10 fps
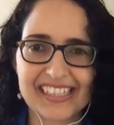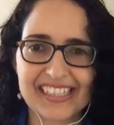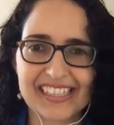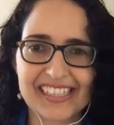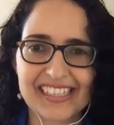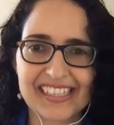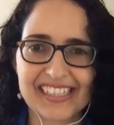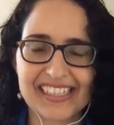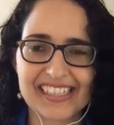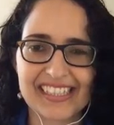
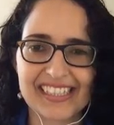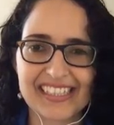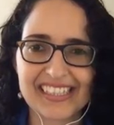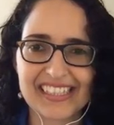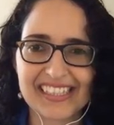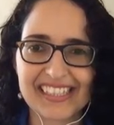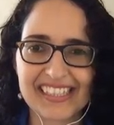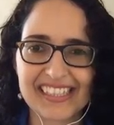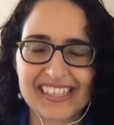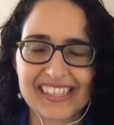
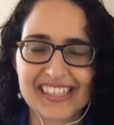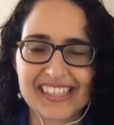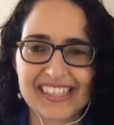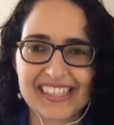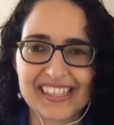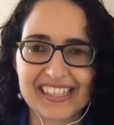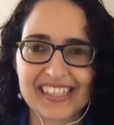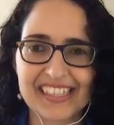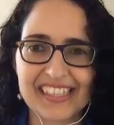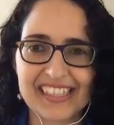
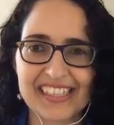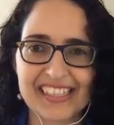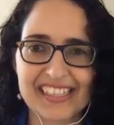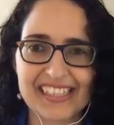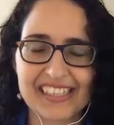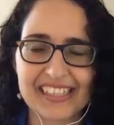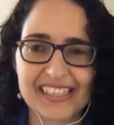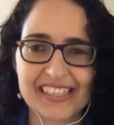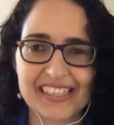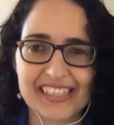
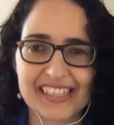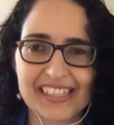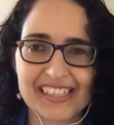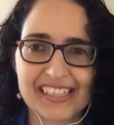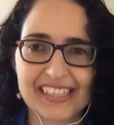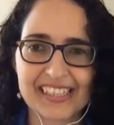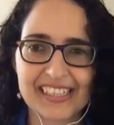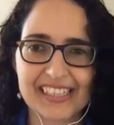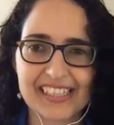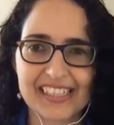
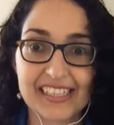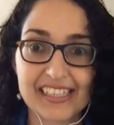(not speaking)